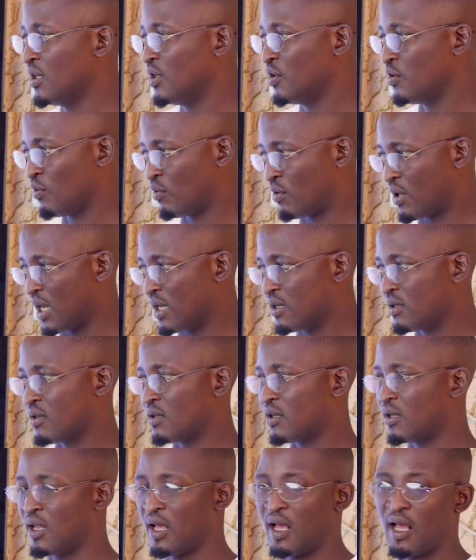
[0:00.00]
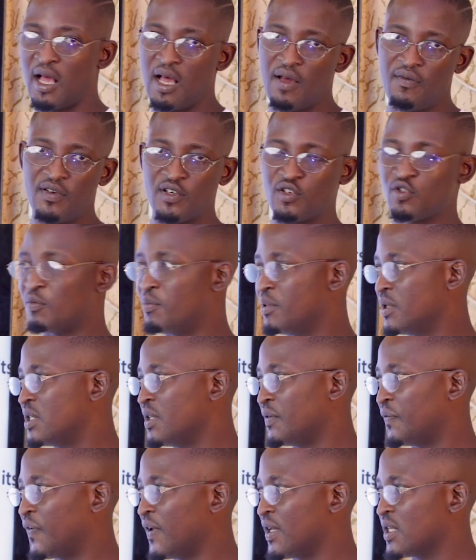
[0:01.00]
you can have it to be
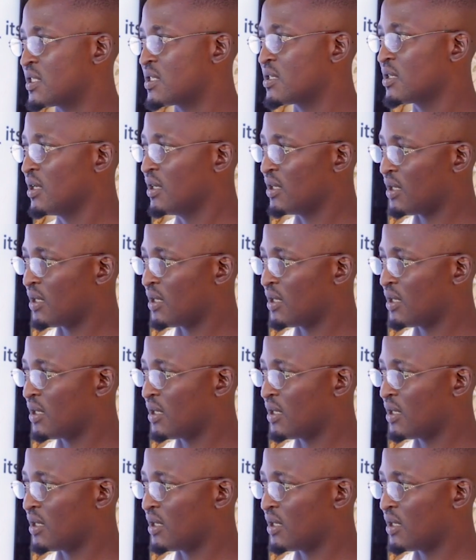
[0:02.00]
defaced